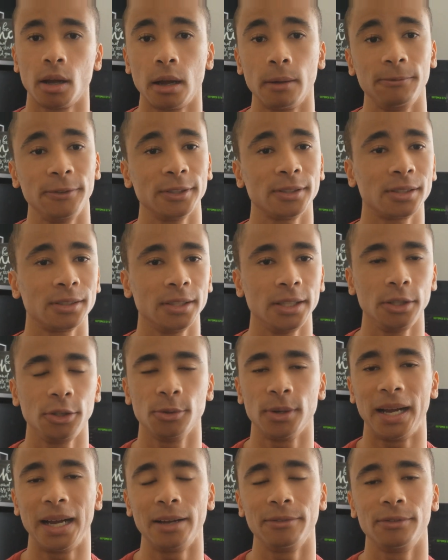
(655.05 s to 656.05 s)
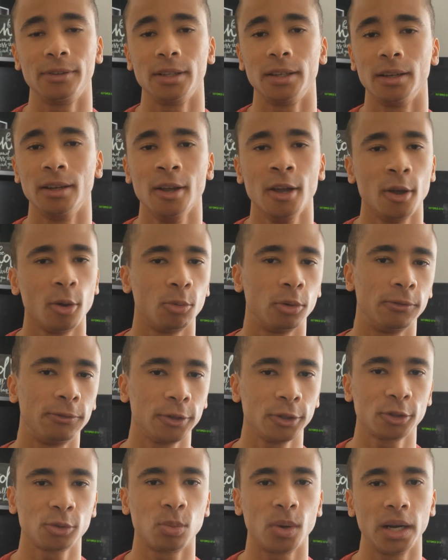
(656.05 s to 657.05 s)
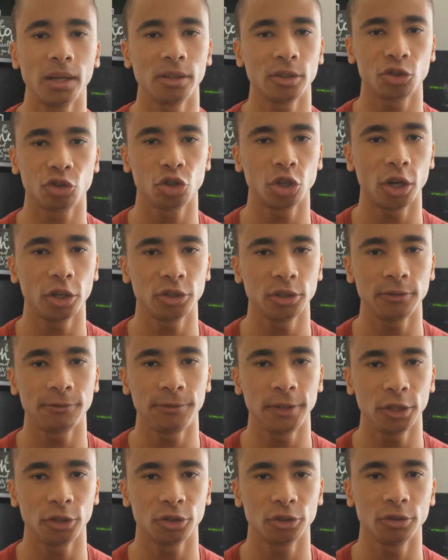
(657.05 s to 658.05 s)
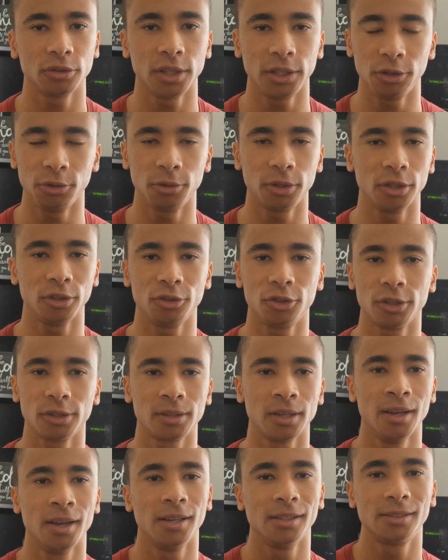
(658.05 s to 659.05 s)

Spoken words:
obviously you have the reverse wireless charging feature that you can just